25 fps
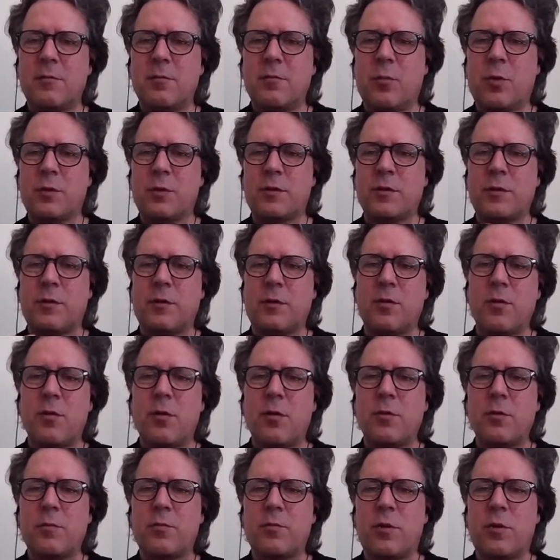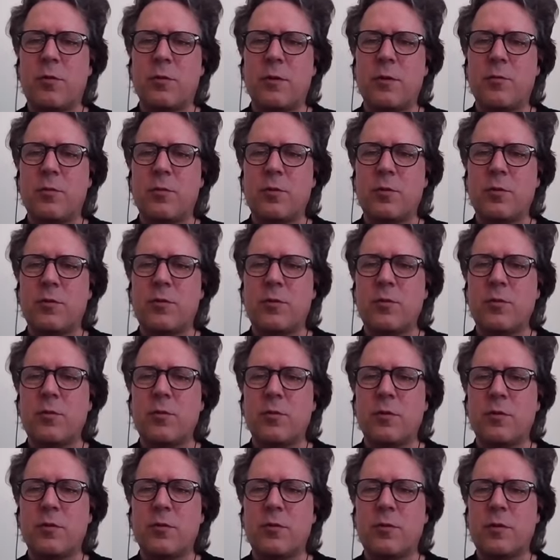more secure, you probably would
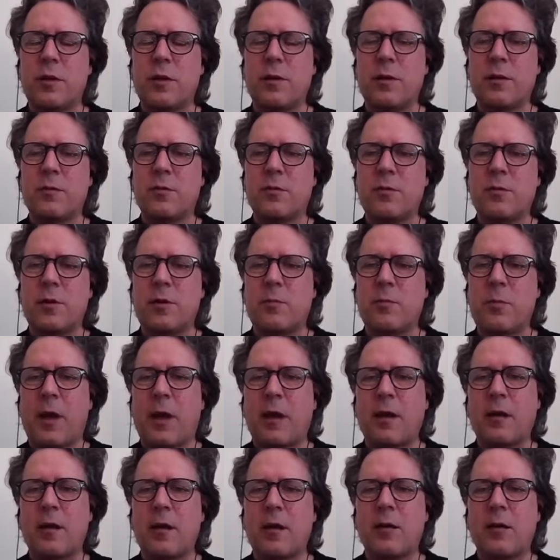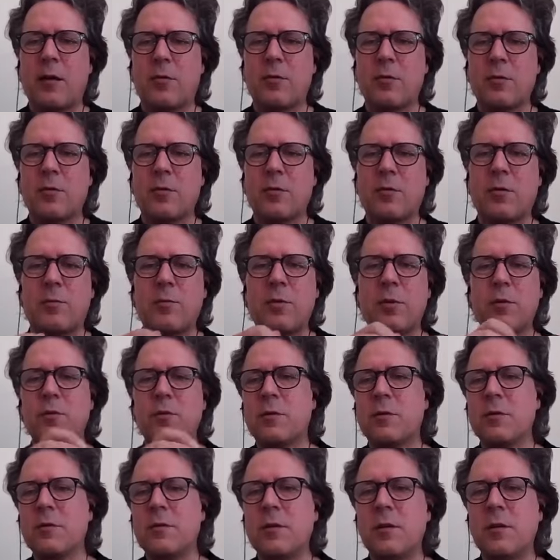do your electronic banking on your
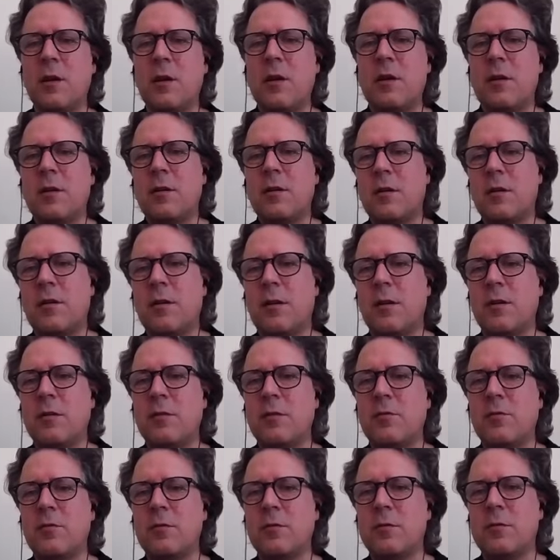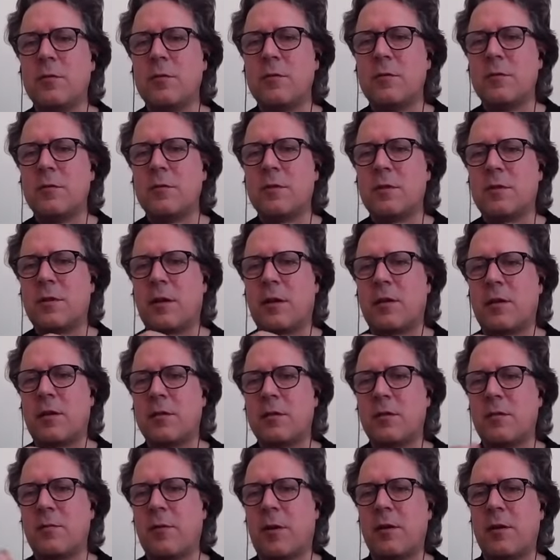computer and then use a
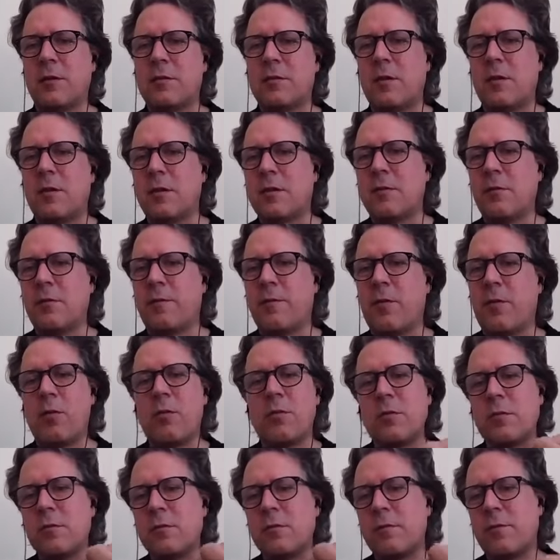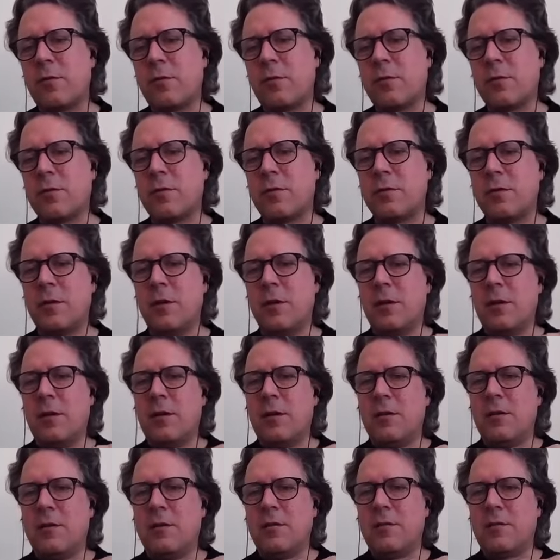second device like your phone for
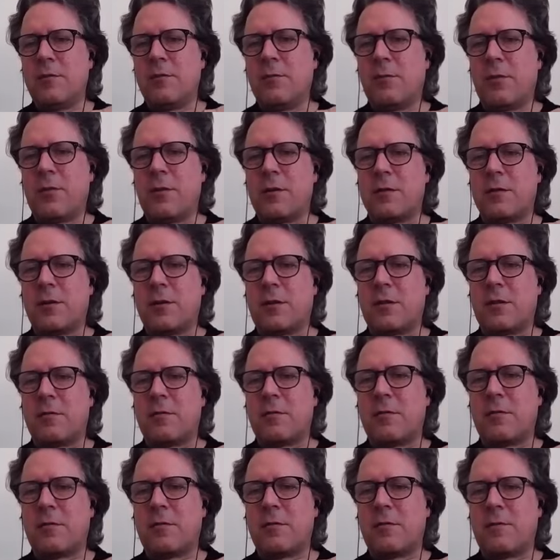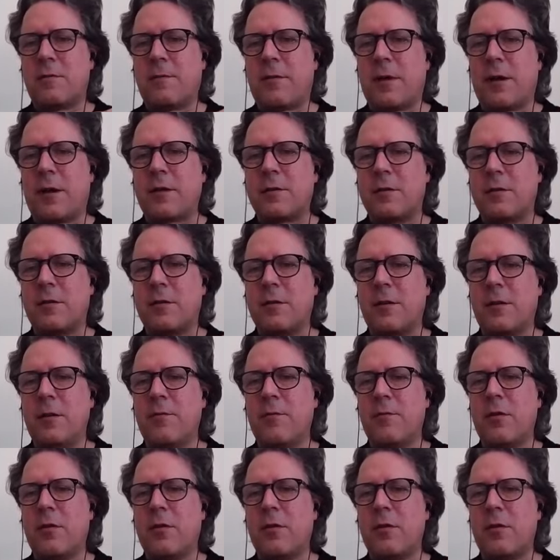for the second factor,
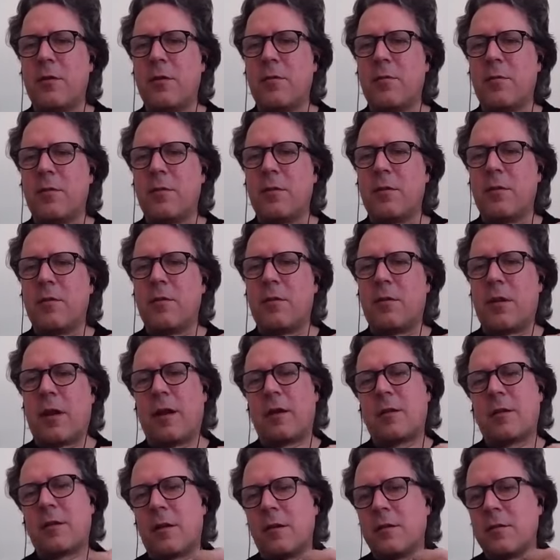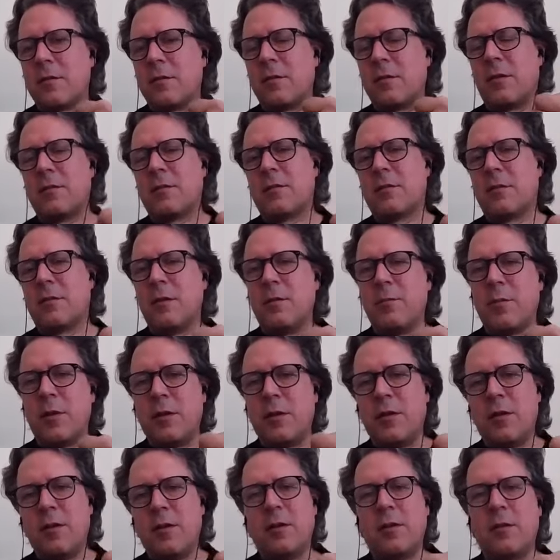even that can can still
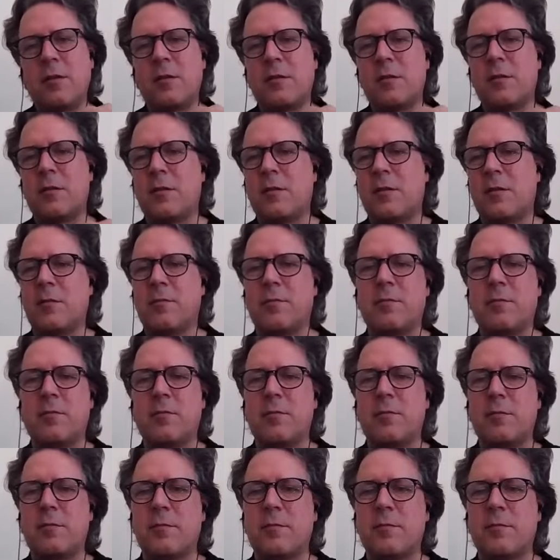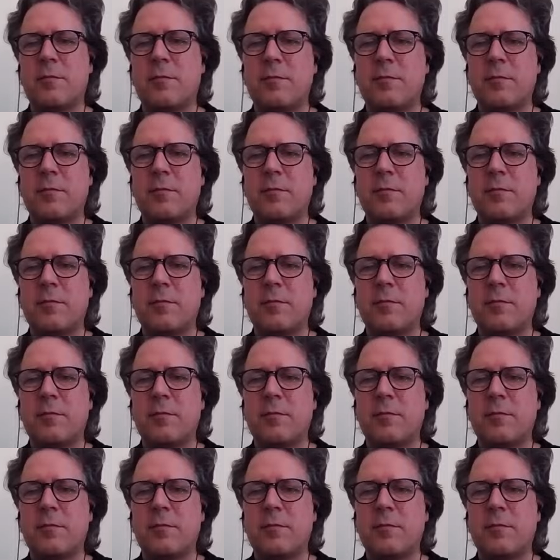be um,